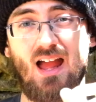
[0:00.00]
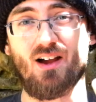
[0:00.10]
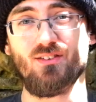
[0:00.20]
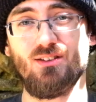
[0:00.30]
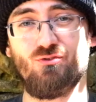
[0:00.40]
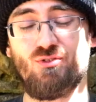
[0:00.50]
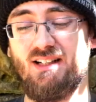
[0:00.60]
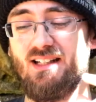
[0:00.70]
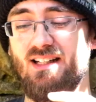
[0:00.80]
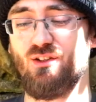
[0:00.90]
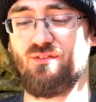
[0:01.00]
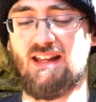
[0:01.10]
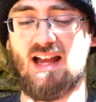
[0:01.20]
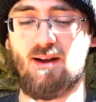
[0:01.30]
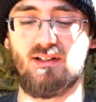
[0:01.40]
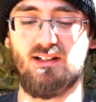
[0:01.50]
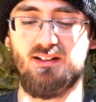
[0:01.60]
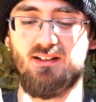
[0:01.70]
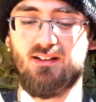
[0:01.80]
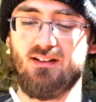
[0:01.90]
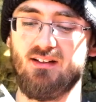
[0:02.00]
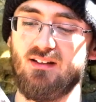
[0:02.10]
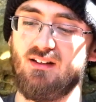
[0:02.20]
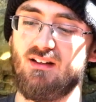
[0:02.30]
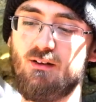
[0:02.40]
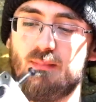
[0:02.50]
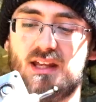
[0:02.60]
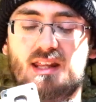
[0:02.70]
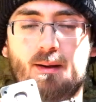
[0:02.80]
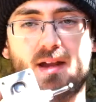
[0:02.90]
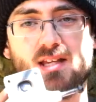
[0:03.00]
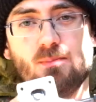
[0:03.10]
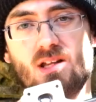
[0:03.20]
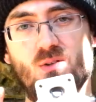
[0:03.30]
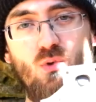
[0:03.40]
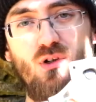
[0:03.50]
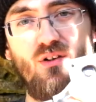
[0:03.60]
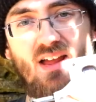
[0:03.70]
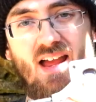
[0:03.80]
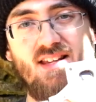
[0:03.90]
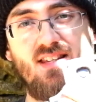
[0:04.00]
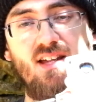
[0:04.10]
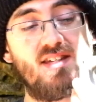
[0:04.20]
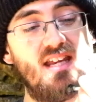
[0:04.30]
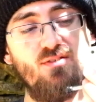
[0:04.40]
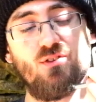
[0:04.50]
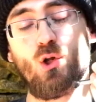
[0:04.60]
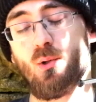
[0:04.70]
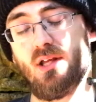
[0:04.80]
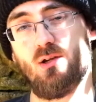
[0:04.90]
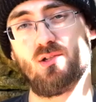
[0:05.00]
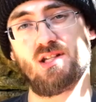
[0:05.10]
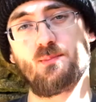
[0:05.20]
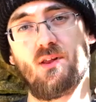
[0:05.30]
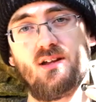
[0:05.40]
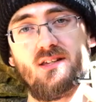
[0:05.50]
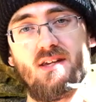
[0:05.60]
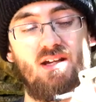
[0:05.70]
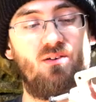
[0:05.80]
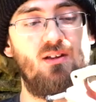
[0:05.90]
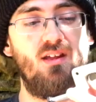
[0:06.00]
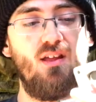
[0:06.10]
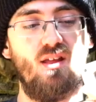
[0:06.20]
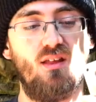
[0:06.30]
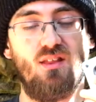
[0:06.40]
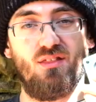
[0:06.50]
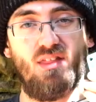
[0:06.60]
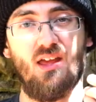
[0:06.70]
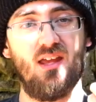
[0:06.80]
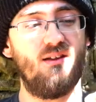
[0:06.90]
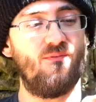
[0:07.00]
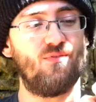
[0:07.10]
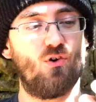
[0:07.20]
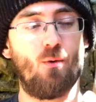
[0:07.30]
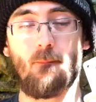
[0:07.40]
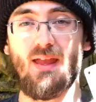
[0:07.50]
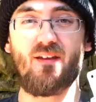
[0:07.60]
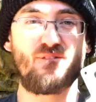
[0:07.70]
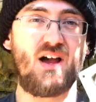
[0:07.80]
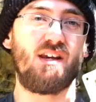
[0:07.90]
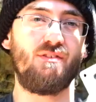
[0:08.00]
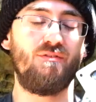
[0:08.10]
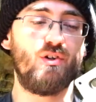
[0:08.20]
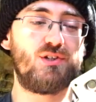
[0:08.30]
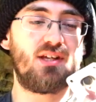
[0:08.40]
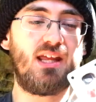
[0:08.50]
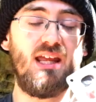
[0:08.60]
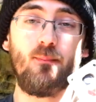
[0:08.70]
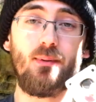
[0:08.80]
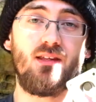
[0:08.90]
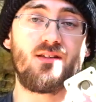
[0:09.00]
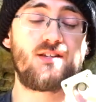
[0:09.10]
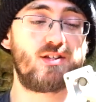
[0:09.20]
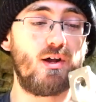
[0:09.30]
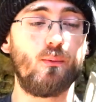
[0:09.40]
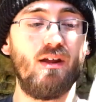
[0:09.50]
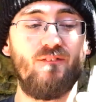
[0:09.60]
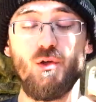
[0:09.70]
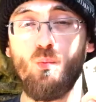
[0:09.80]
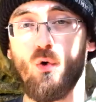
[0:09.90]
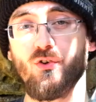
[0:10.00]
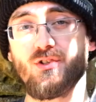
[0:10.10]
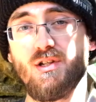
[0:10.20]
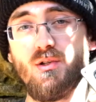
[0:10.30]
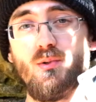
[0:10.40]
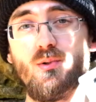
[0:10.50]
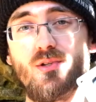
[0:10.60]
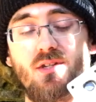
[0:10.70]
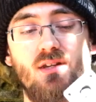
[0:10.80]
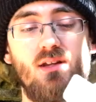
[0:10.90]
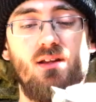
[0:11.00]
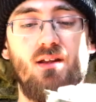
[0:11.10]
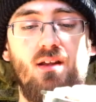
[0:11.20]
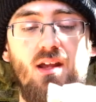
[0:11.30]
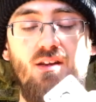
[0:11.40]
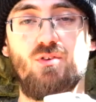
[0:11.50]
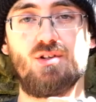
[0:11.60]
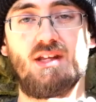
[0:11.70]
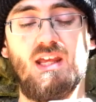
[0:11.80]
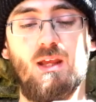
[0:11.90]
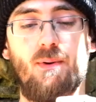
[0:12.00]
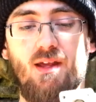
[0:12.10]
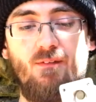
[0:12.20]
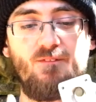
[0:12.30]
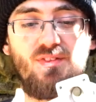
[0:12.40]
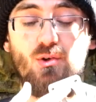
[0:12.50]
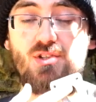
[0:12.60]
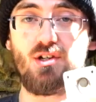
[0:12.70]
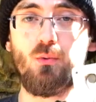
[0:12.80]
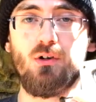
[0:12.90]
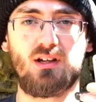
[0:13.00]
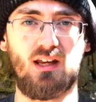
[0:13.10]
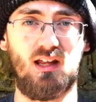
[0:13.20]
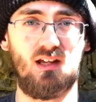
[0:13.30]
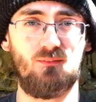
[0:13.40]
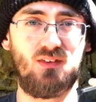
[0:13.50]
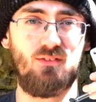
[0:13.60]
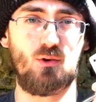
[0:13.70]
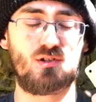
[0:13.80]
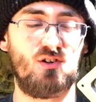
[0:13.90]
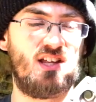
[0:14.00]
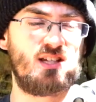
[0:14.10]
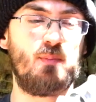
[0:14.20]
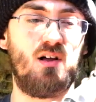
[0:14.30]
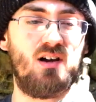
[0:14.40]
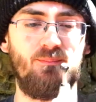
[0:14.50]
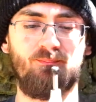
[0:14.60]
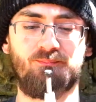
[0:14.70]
have a really lovely habit of making their base plates work for hex heads, even though they're using splines now. They are a big fan of inverted kingpins, so if you want to use an inverted kingpin, they'll still work in here, even though it's got that spline.